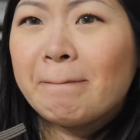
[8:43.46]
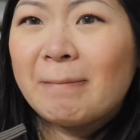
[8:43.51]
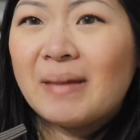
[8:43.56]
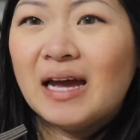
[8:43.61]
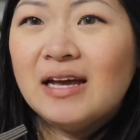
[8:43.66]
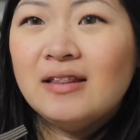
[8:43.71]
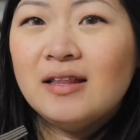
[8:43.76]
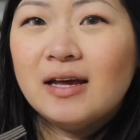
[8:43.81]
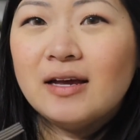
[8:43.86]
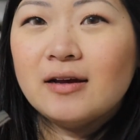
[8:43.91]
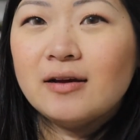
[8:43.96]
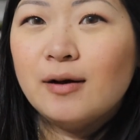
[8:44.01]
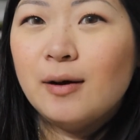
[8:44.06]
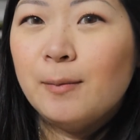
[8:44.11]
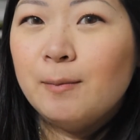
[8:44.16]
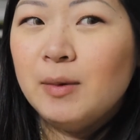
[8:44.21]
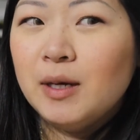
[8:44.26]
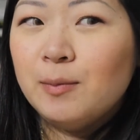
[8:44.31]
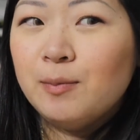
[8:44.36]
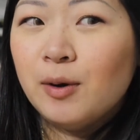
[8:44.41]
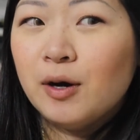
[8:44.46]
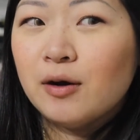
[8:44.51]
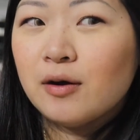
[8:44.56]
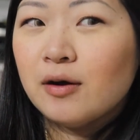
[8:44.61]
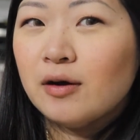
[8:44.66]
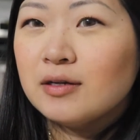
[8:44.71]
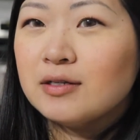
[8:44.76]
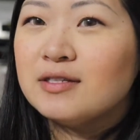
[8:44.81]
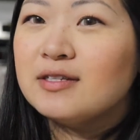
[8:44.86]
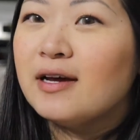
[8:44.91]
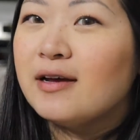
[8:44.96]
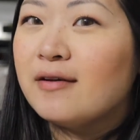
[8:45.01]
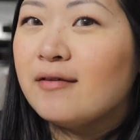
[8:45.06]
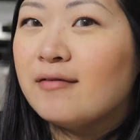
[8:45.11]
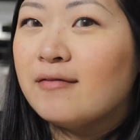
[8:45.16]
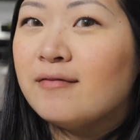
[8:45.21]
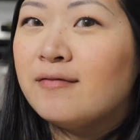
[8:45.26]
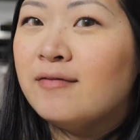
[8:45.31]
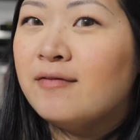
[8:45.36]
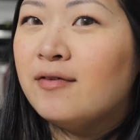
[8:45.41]
and like a meatball costs like
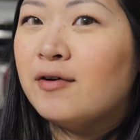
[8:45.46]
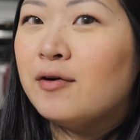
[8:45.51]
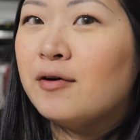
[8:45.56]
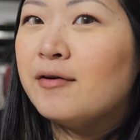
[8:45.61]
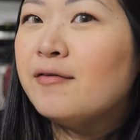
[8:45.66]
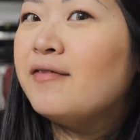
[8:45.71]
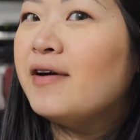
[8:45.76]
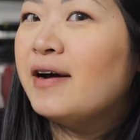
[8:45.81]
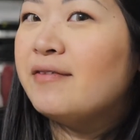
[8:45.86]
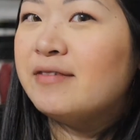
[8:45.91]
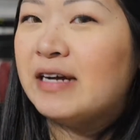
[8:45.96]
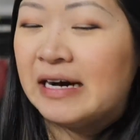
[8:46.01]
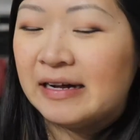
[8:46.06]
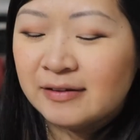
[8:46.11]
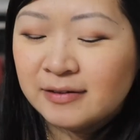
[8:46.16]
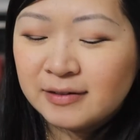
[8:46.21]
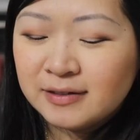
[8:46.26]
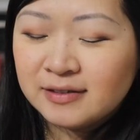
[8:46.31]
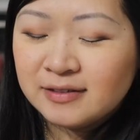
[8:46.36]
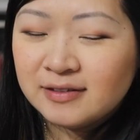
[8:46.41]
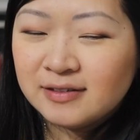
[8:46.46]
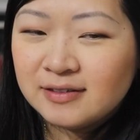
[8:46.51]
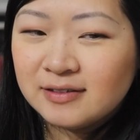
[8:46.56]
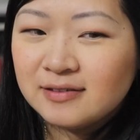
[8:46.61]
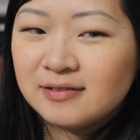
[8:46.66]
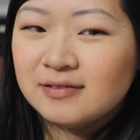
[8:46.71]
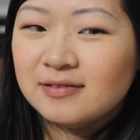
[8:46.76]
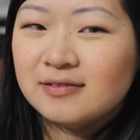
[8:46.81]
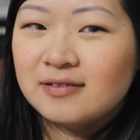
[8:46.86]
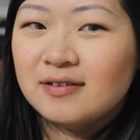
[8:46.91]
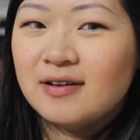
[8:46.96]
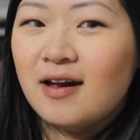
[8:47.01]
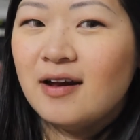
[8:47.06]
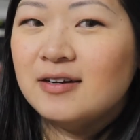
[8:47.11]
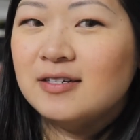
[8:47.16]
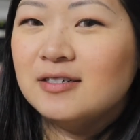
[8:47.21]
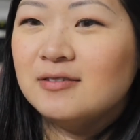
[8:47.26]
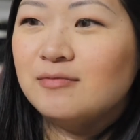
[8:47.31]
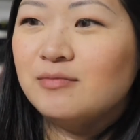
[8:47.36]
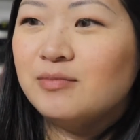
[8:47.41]
$4 or $5.
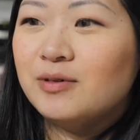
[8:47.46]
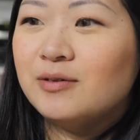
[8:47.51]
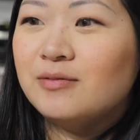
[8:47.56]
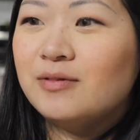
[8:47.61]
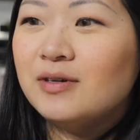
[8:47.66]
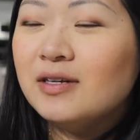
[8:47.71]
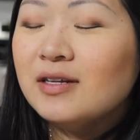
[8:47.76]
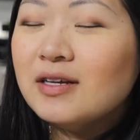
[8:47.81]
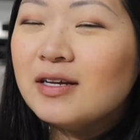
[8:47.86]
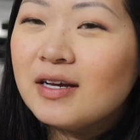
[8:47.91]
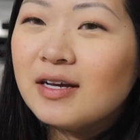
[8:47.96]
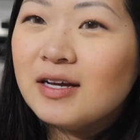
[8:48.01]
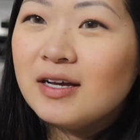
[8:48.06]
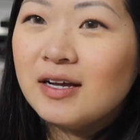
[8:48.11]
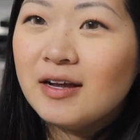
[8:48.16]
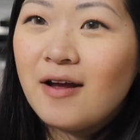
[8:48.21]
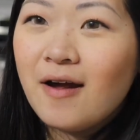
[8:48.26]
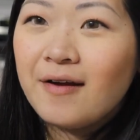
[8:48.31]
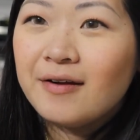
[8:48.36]
But really,